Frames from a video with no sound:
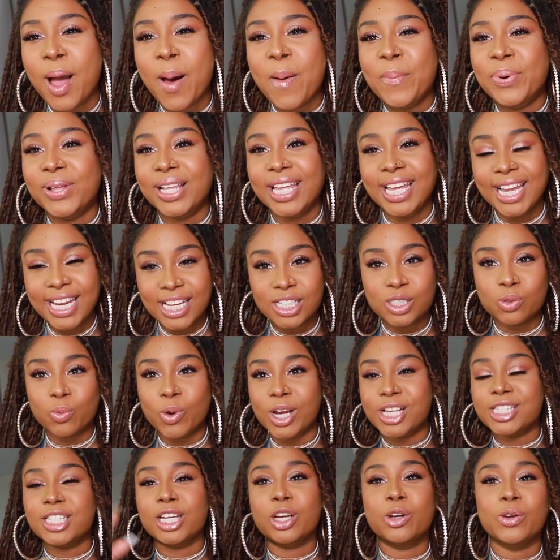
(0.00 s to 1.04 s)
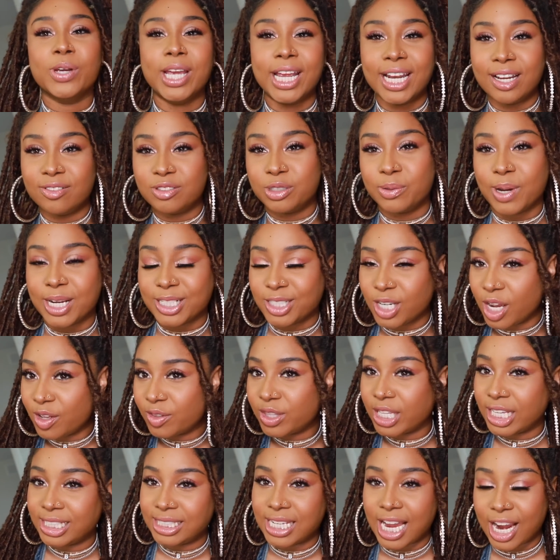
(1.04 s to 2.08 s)
Please, where's the creative director of
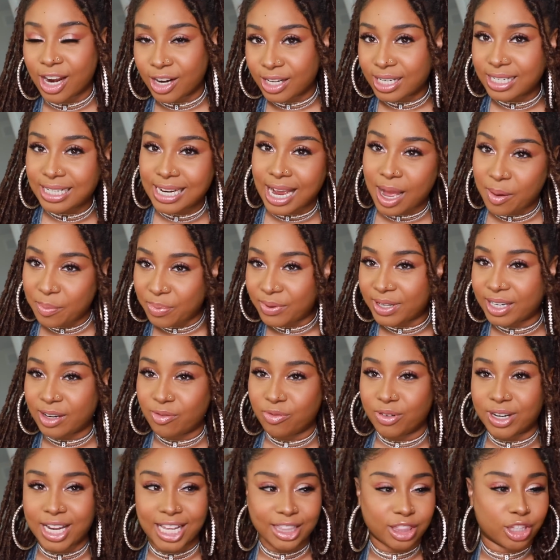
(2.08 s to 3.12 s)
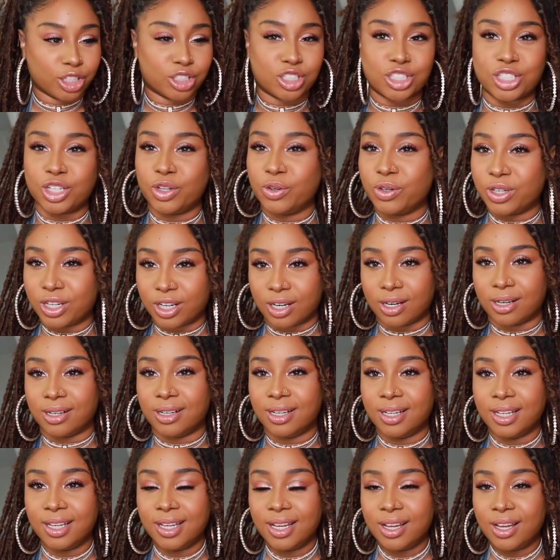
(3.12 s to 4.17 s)
the entire company? Forget the shoot, girl.
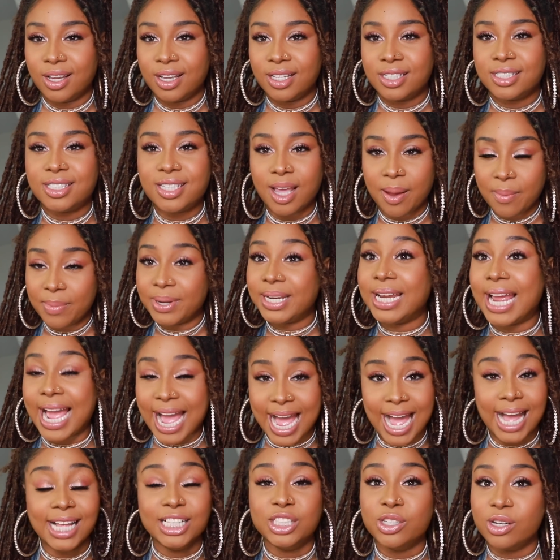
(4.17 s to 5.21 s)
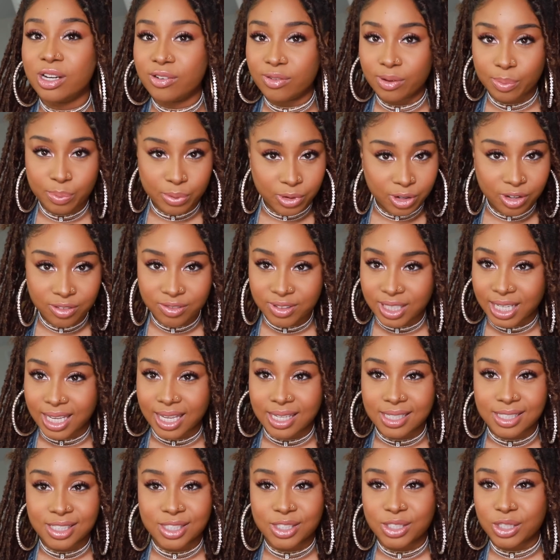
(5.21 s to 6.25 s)
Somebody had to have approved
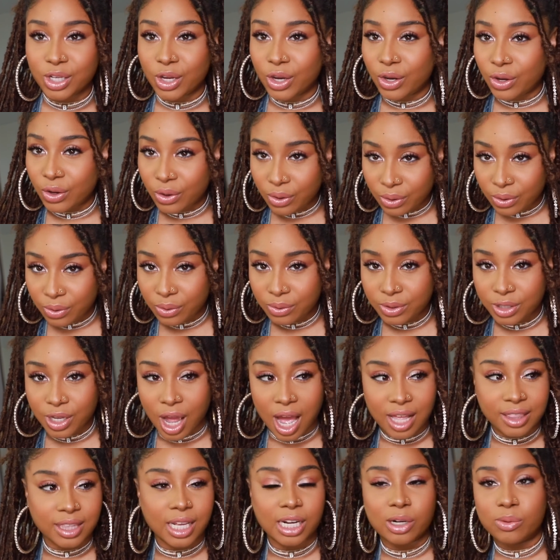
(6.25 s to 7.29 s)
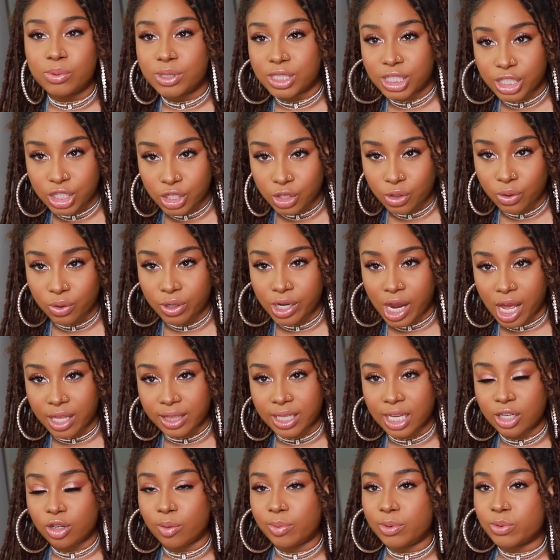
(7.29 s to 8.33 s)
this. So y'all thought it was cute. Y'all
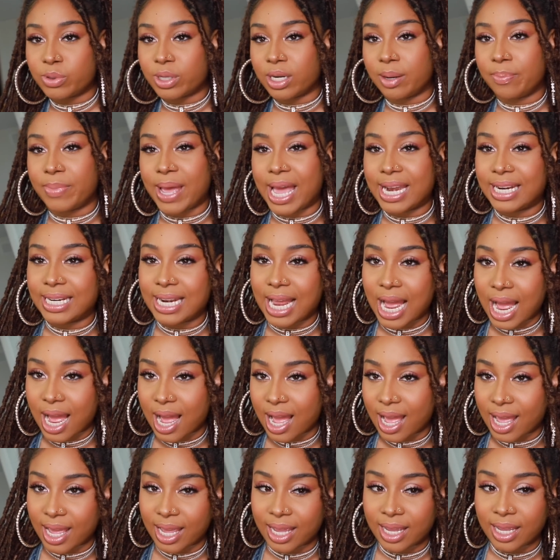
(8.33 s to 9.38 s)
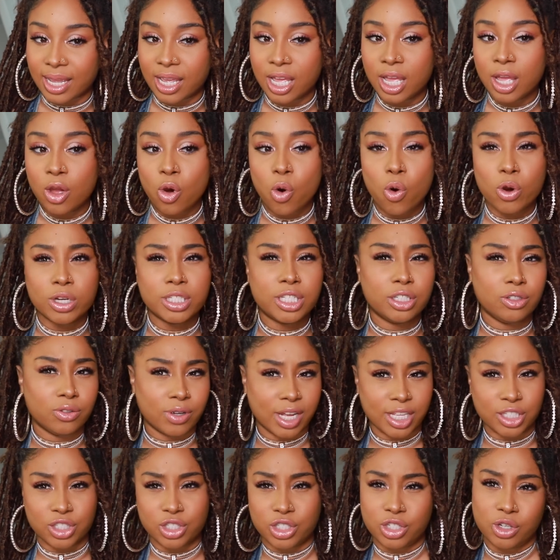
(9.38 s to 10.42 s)
thought nobody was gonna bat an eye. Or did you
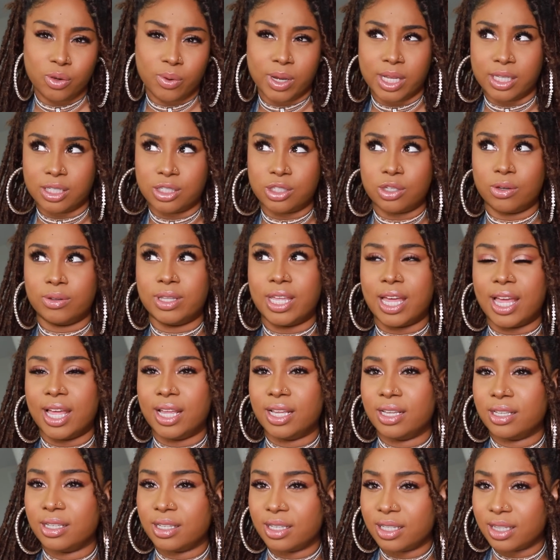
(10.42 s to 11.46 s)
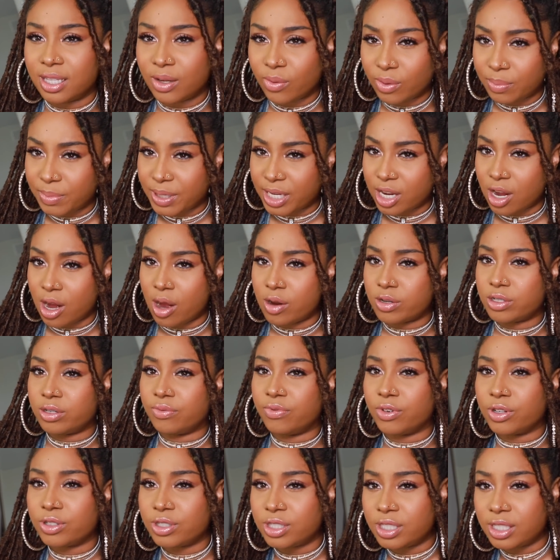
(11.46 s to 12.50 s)
guys do it so that there would be
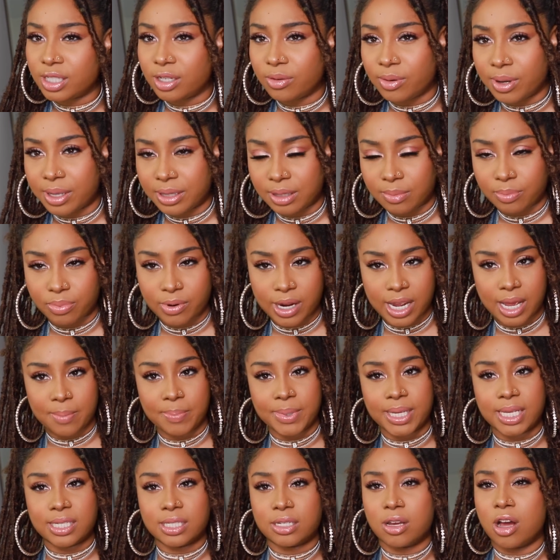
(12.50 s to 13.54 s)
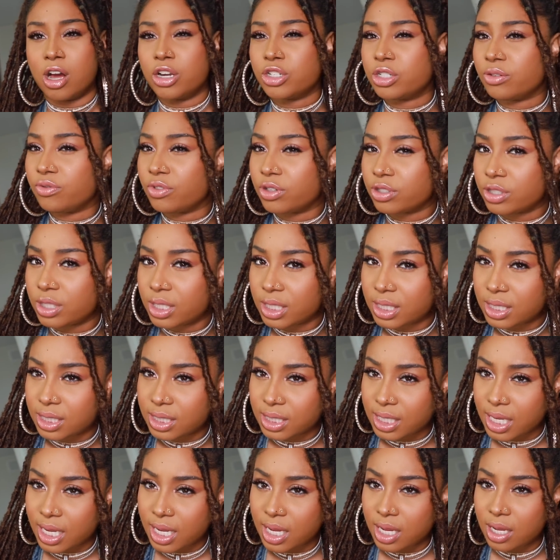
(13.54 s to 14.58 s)
controversy around the brand because controversy
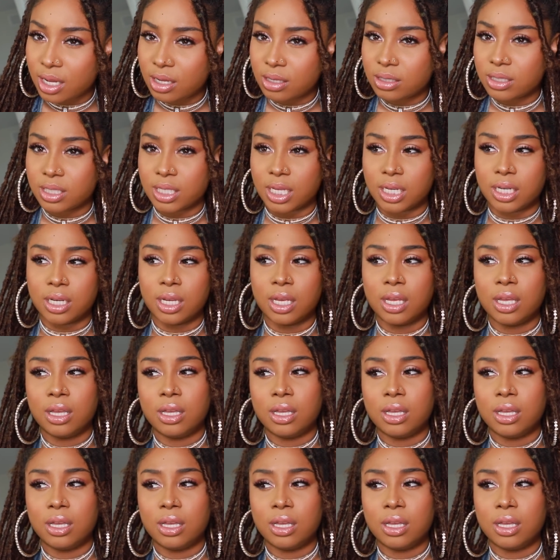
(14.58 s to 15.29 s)
sells and